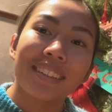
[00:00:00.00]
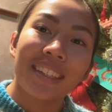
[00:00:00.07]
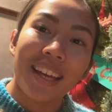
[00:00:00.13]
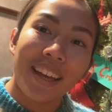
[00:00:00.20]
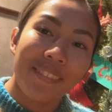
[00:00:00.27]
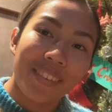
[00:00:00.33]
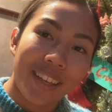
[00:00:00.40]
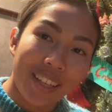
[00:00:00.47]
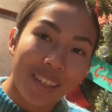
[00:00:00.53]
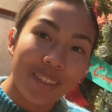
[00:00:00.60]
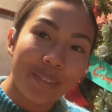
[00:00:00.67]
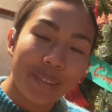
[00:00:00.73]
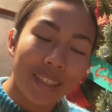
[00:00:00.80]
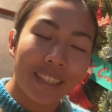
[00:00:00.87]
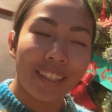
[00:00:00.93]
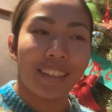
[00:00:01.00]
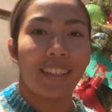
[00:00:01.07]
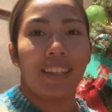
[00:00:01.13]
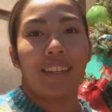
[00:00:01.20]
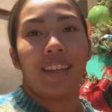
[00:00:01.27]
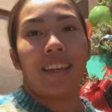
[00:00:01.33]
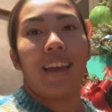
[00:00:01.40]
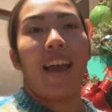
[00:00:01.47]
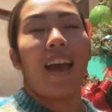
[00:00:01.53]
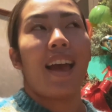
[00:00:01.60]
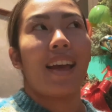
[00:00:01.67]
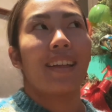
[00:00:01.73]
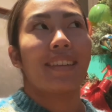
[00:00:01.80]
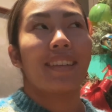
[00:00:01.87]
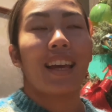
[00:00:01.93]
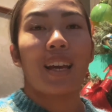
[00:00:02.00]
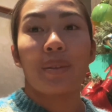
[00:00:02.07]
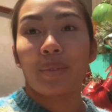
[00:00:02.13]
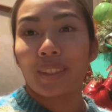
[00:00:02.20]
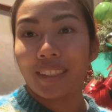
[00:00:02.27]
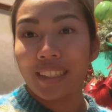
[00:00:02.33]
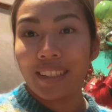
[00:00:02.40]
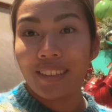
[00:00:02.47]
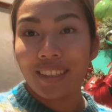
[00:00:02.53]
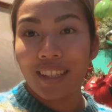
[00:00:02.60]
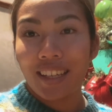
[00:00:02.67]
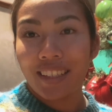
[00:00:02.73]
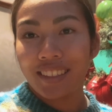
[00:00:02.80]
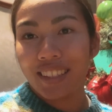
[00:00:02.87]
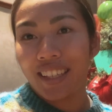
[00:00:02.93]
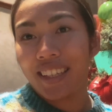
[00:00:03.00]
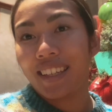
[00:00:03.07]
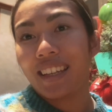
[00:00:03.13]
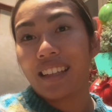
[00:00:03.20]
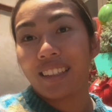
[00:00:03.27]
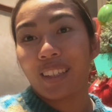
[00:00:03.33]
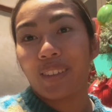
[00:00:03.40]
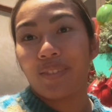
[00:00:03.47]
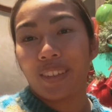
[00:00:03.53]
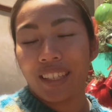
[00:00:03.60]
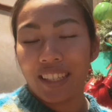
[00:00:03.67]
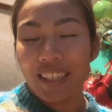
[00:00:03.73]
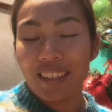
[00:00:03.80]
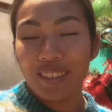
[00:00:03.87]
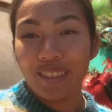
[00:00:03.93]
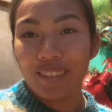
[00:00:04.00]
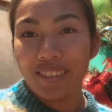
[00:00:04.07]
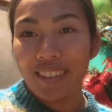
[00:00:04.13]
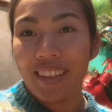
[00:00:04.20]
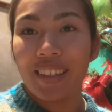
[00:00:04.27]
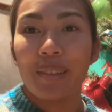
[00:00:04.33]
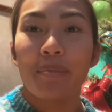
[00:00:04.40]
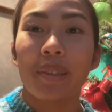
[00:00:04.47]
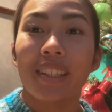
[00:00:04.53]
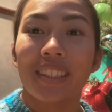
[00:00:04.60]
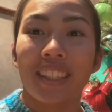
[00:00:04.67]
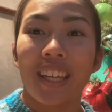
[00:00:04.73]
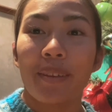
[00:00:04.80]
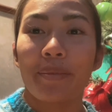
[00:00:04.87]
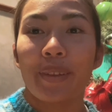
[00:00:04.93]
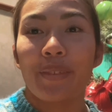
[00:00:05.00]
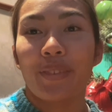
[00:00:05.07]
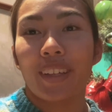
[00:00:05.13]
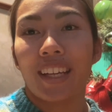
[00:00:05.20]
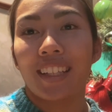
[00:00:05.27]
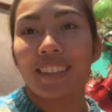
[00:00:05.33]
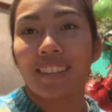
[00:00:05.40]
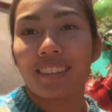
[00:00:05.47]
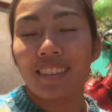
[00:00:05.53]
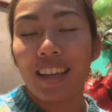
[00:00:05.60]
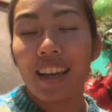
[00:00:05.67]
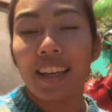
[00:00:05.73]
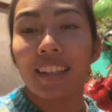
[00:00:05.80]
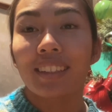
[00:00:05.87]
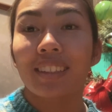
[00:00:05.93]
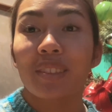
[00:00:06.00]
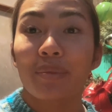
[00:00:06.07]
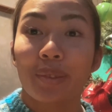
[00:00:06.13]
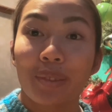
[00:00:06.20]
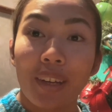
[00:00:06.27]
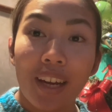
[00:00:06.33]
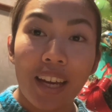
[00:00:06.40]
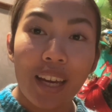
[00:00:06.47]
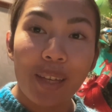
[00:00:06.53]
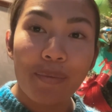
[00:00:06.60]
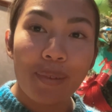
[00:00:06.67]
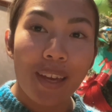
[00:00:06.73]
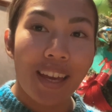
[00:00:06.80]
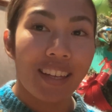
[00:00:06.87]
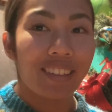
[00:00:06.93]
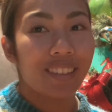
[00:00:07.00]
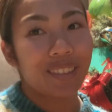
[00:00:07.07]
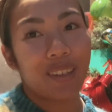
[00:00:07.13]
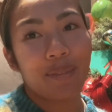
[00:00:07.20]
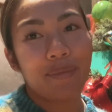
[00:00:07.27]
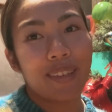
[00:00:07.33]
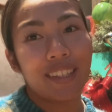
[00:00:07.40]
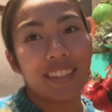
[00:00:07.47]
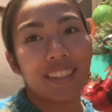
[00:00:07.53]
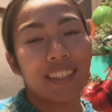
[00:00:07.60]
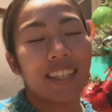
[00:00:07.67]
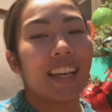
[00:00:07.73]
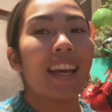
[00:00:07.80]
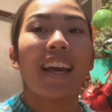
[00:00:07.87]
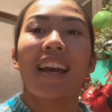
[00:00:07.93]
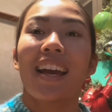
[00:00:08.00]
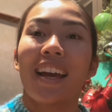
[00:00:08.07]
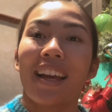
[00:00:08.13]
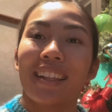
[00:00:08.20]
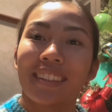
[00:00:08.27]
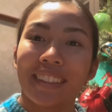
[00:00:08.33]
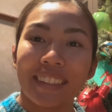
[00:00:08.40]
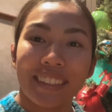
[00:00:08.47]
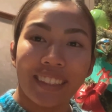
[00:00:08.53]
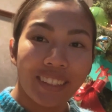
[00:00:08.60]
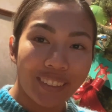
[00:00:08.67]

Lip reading: @aveclouis. and I will see you guys in another video. In the meantime, don't forget to like, subscribe and comment, and see you